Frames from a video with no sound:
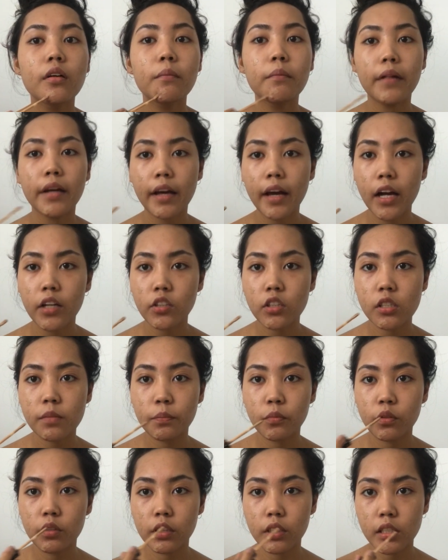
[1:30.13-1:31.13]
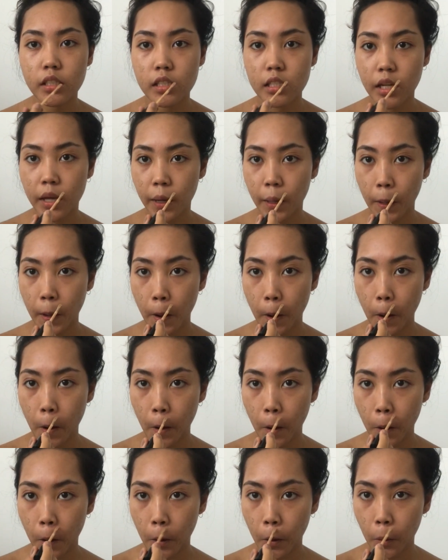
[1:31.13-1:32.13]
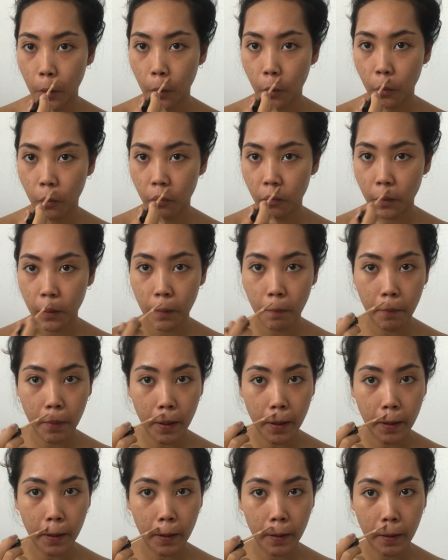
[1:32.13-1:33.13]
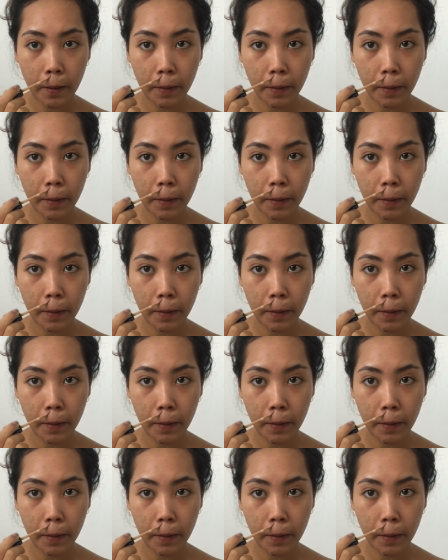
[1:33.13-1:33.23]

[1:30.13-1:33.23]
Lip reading: But yeah, I just put this like all over my